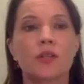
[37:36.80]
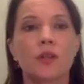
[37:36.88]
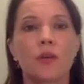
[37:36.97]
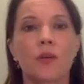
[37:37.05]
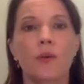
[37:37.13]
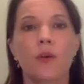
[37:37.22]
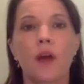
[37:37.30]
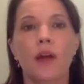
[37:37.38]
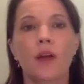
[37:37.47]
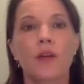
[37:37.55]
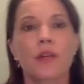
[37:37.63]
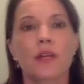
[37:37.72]
So
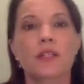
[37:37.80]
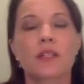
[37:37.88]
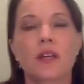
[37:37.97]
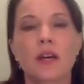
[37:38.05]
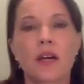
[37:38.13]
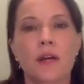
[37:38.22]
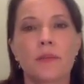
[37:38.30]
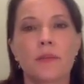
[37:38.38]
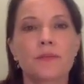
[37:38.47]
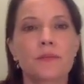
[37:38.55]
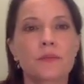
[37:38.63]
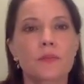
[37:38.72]
I know
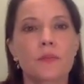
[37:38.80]
that,